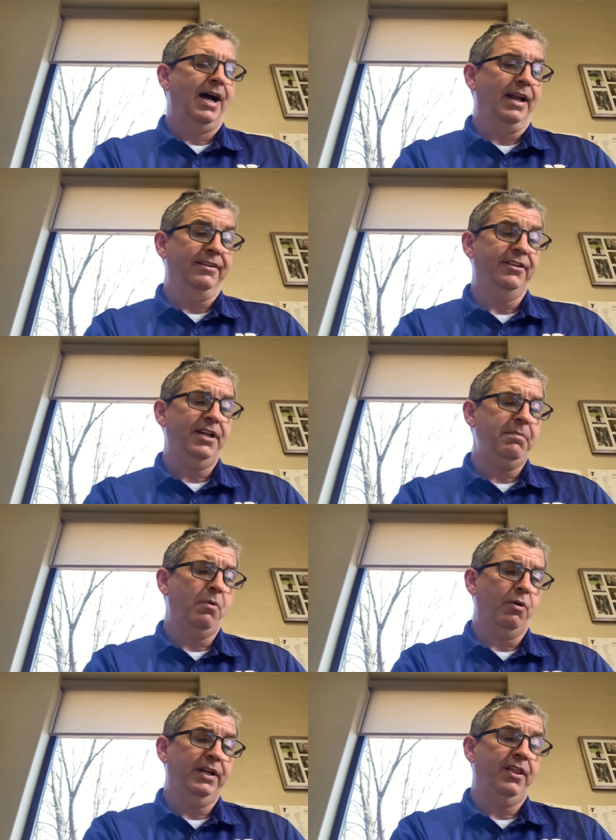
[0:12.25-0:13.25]
On a Sunday
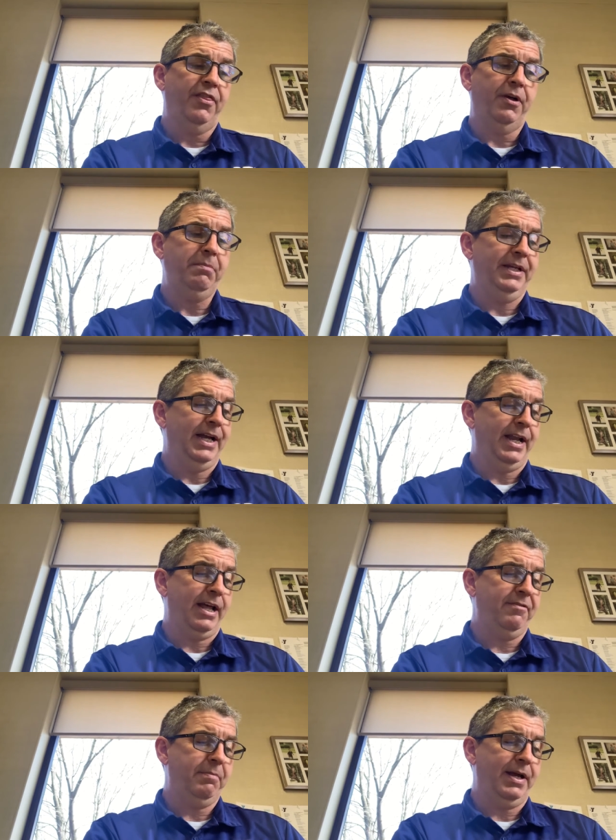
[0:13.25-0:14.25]
morning, Thumpity got out
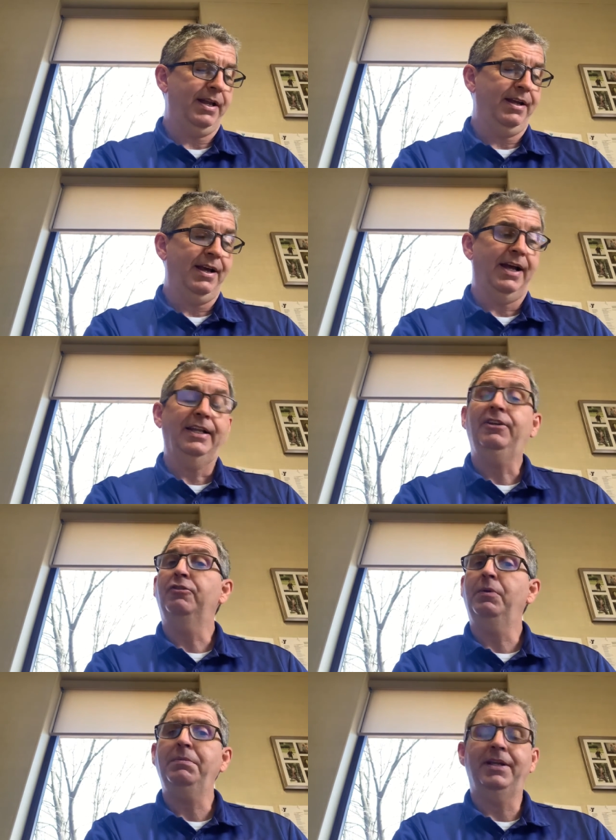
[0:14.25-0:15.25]
of bed. I'd like to
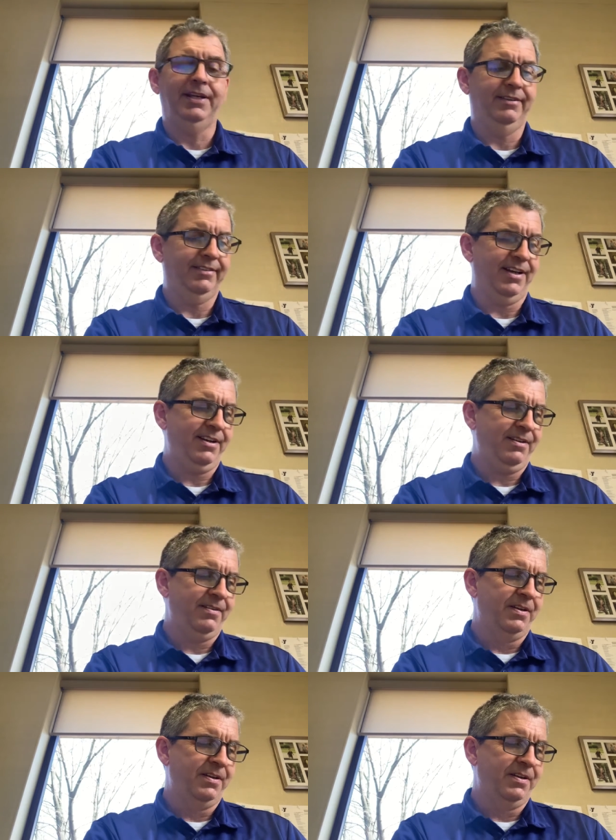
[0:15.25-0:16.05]
swim today, he said.